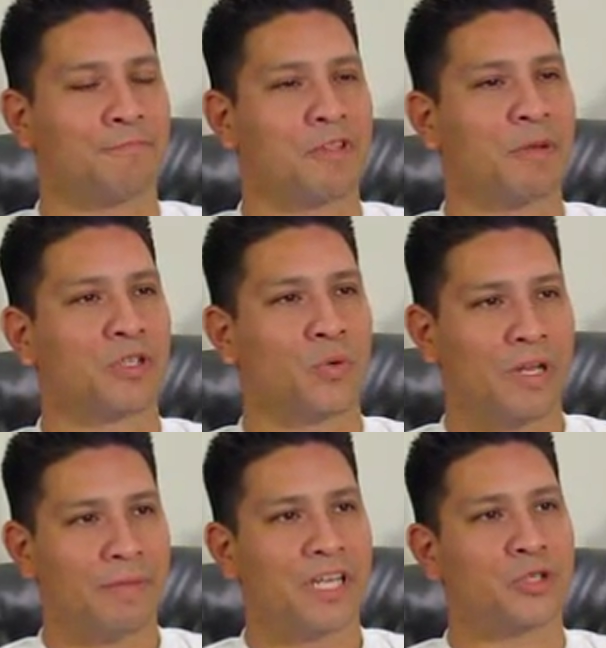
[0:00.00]
It's about a
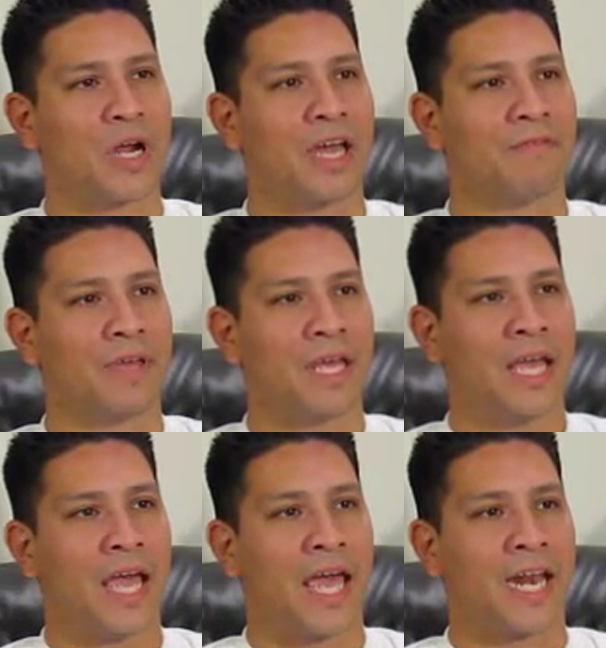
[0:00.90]
20-minute drive,
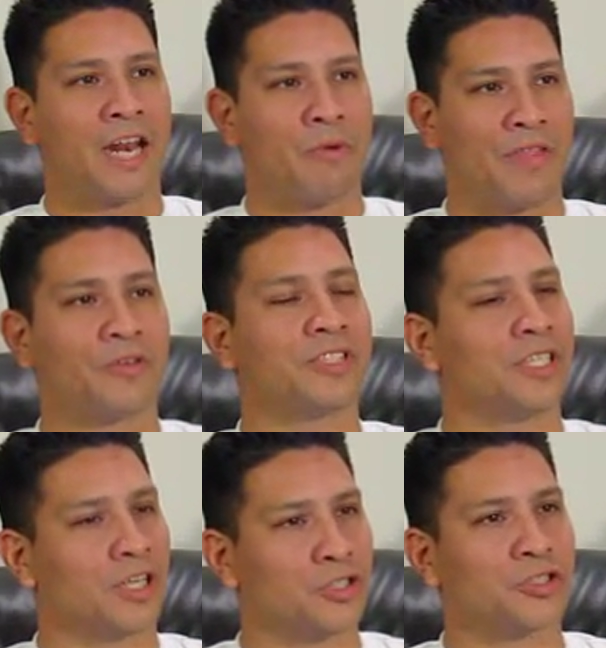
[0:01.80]
and I'd rather see
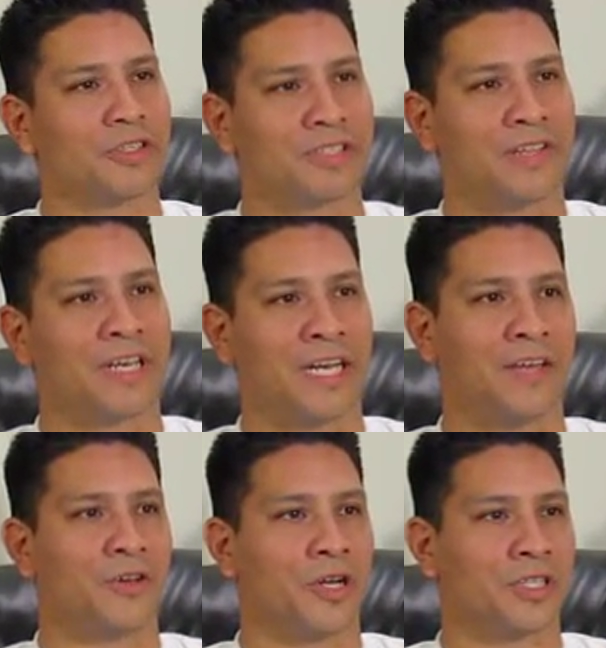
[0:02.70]
Dr. Salse than any
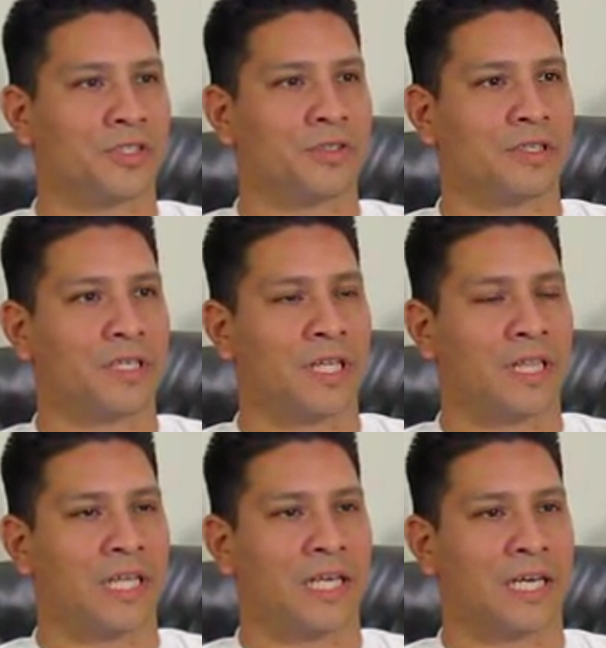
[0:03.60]
other doctor in
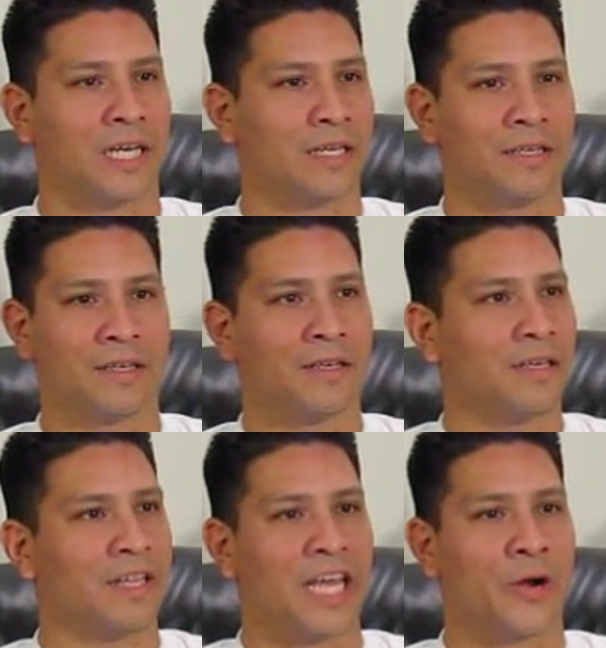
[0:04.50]
the
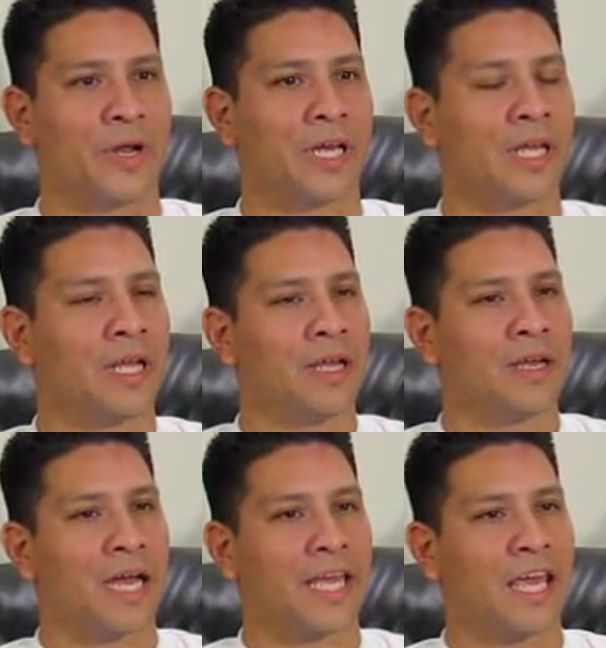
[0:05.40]
area.
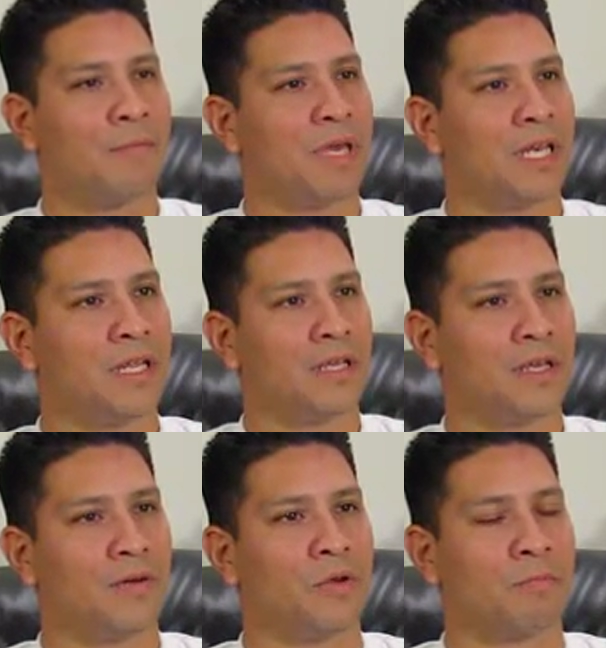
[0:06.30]
I came in
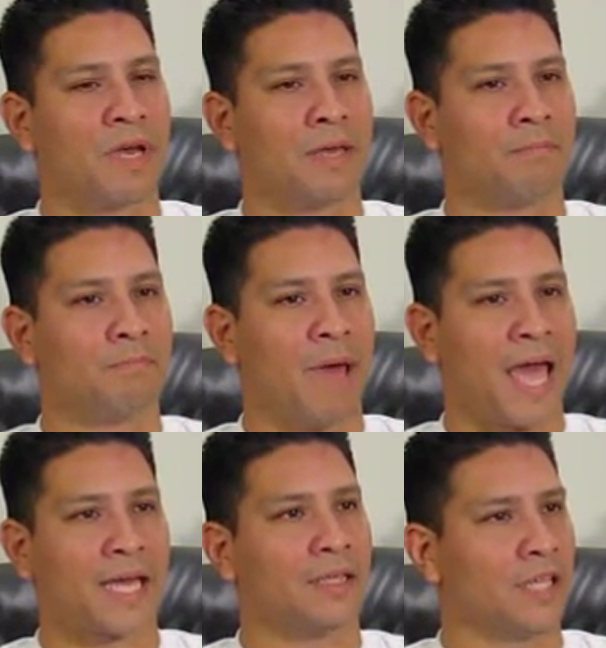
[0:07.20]
with my
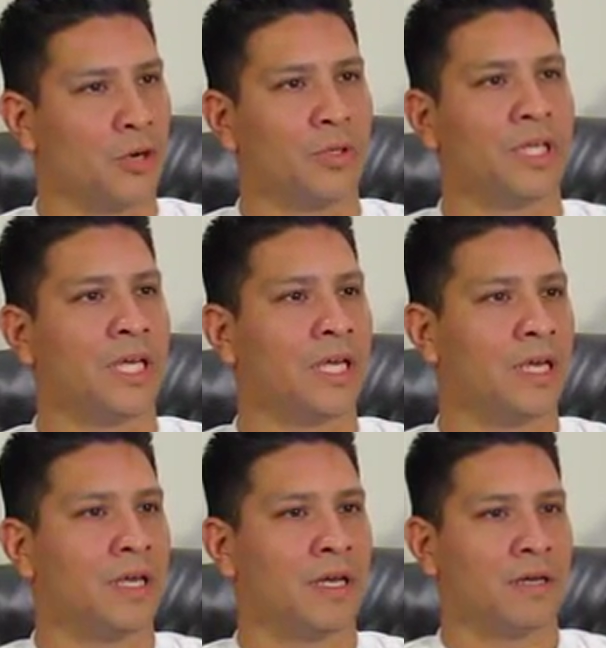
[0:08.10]
back literally
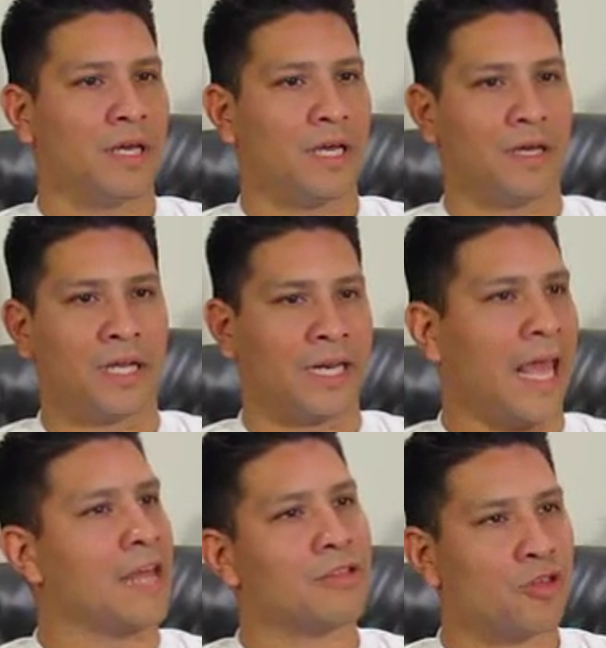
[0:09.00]
in an
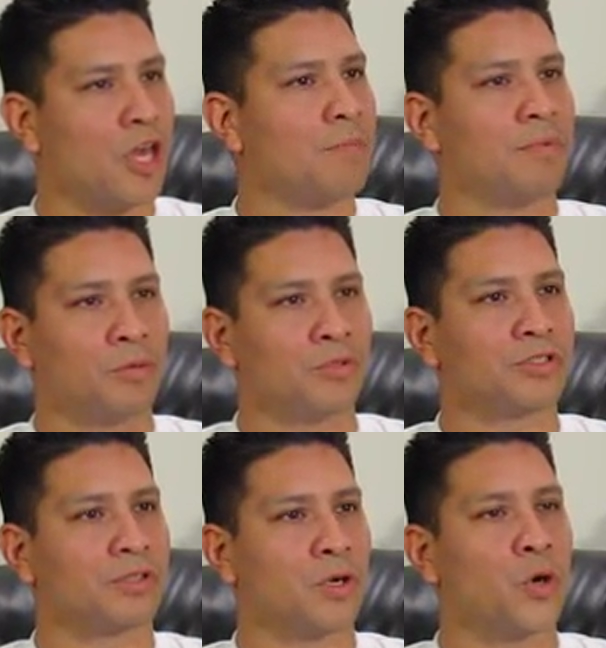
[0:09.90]
S shape,
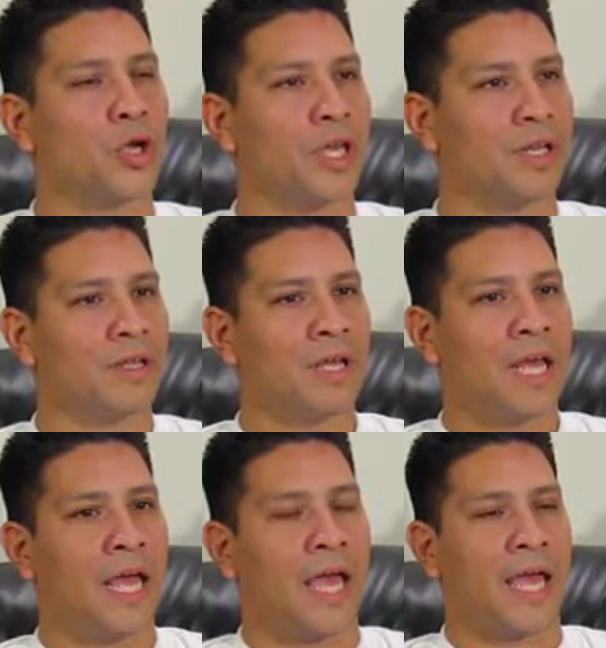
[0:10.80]
almost crooked,
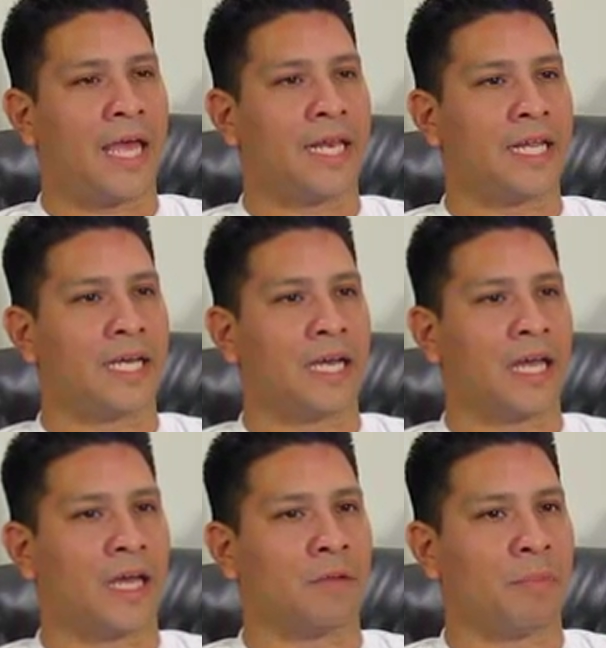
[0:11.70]
and
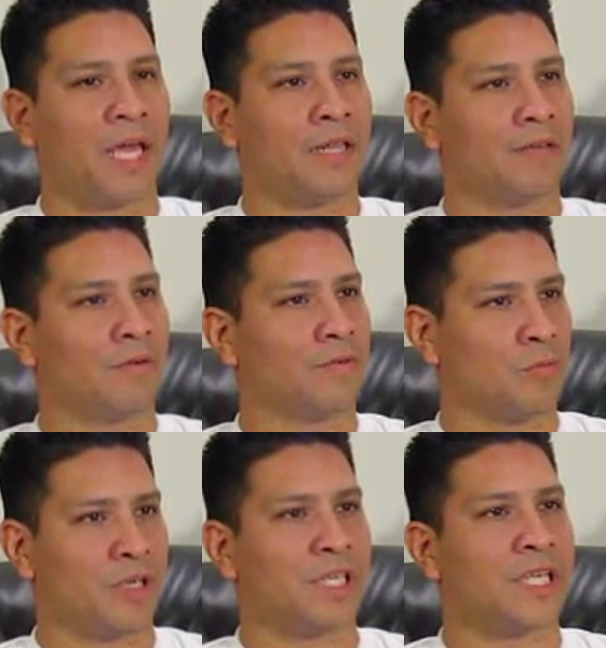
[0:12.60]
on a pain level from
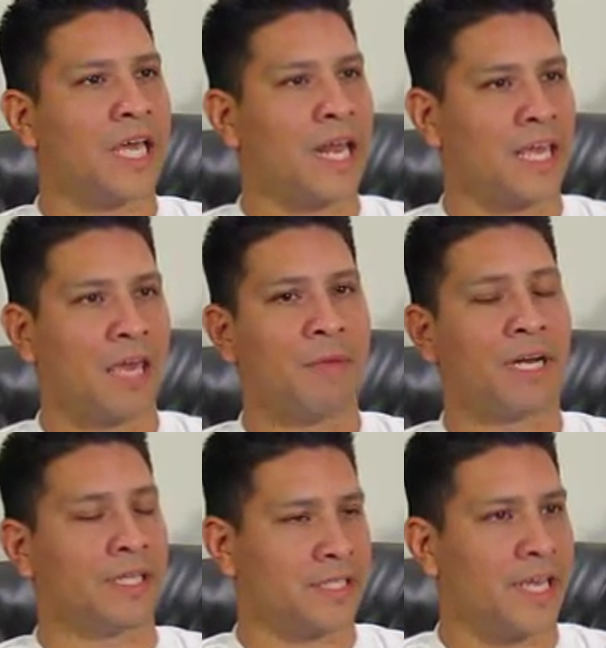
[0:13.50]
1 to 10. I came in
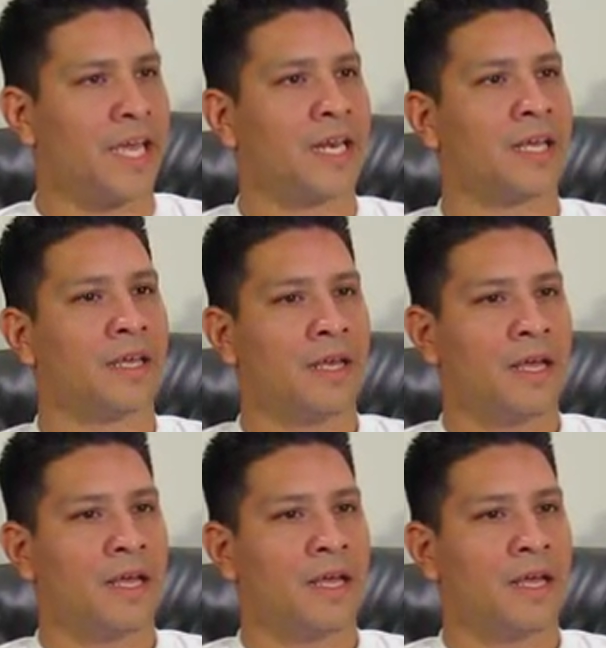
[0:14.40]
at a 10.